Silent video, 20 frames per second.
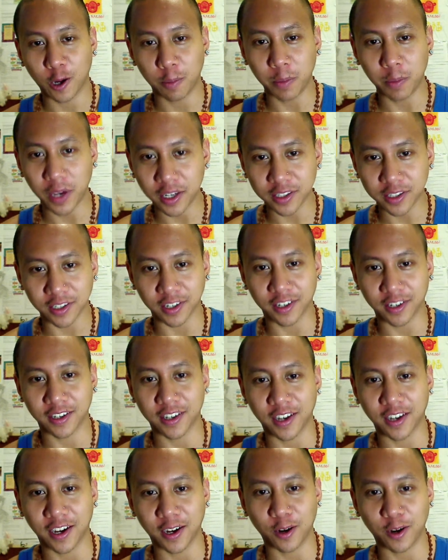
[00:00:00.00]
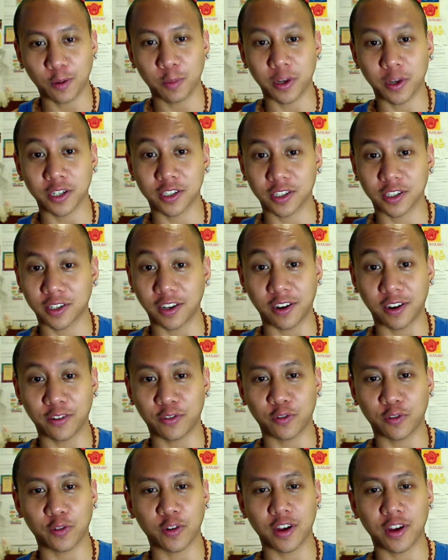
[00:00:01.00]
amazing how much
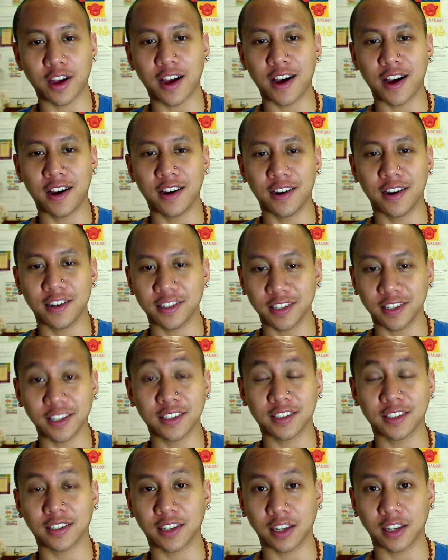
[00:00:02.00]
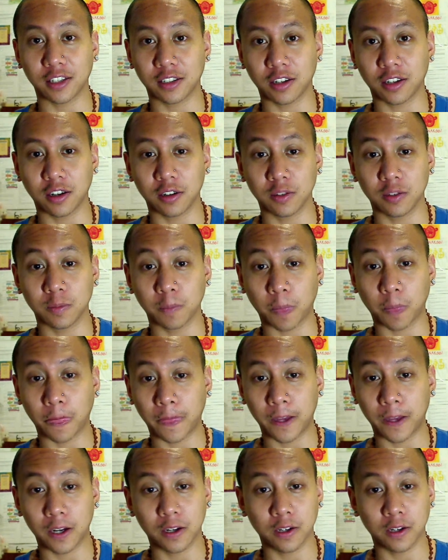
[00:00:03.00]
stuff uh, needs to get done.
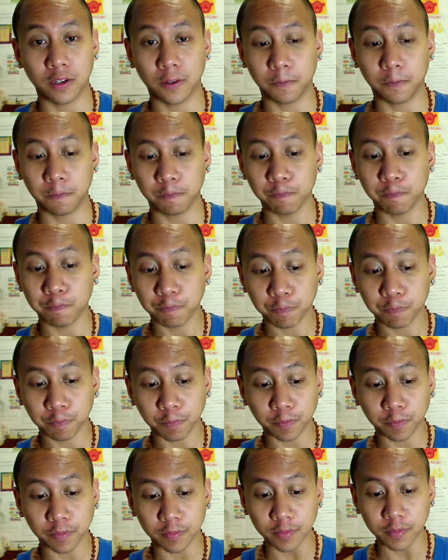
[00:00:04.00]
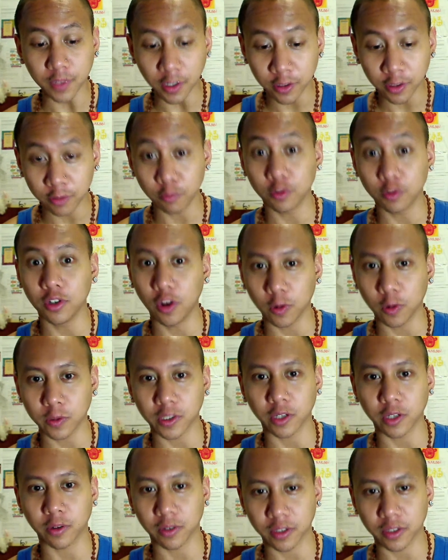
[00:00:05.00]
Um, no,
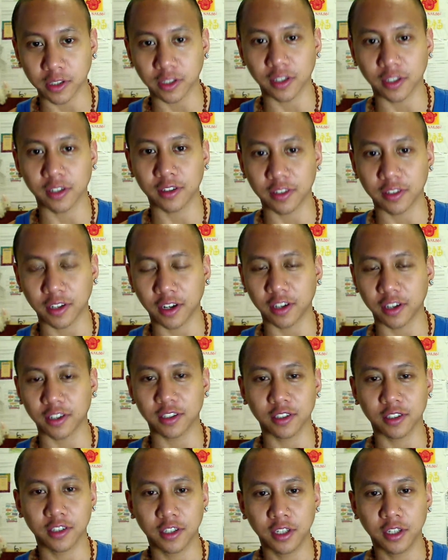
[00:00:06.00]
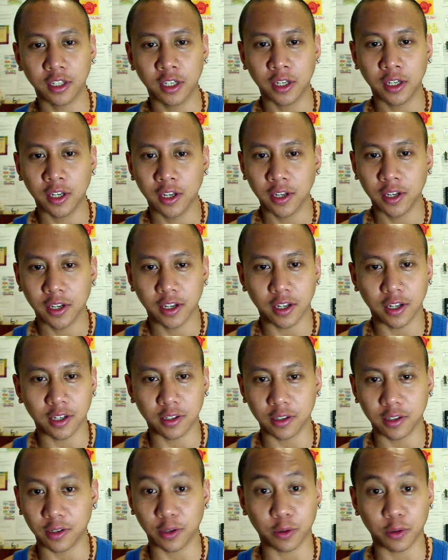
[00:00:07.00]
seriously, like
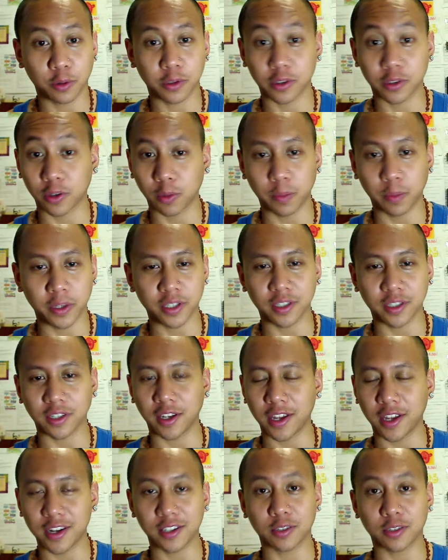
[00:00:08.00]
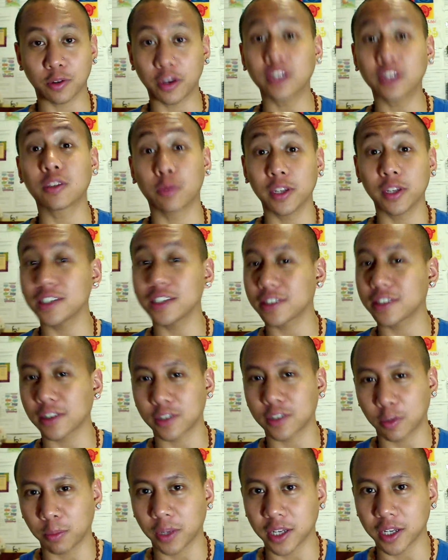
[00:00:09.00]
uh, so busy, and it's it's really
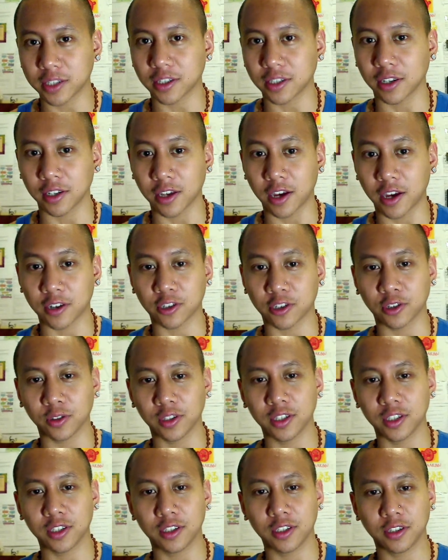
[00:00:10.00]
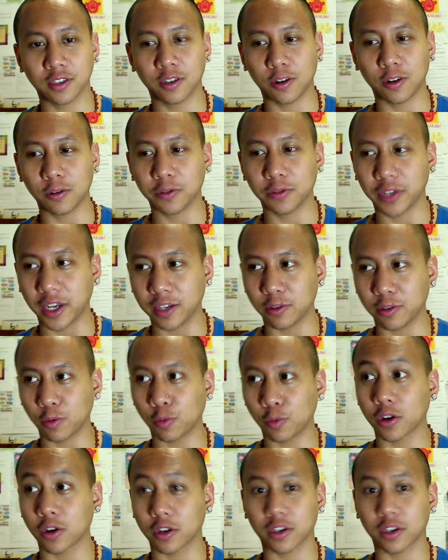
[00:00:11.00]
such a blessing, actually. You know that
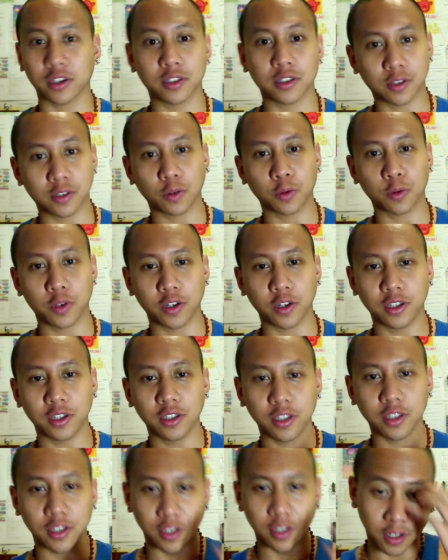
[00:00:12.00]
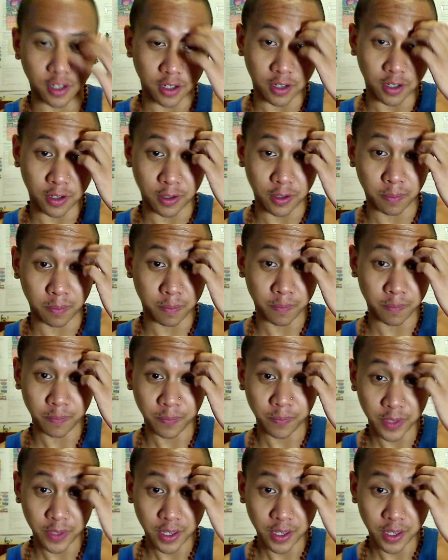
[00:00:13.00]
work is so good. Um,